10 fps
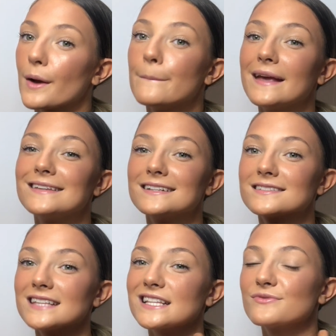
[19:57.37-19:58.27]
be a
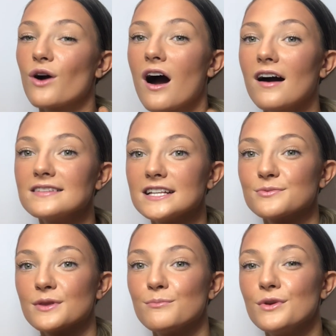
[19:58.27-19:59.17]
successful
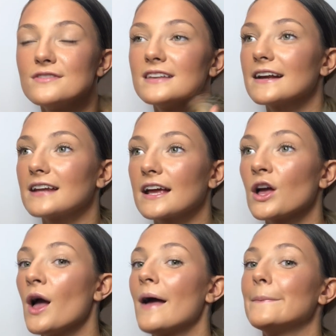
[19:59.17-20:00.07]
artist with the music, like
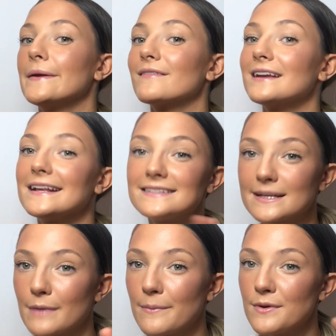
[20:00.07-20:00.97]
be releasing my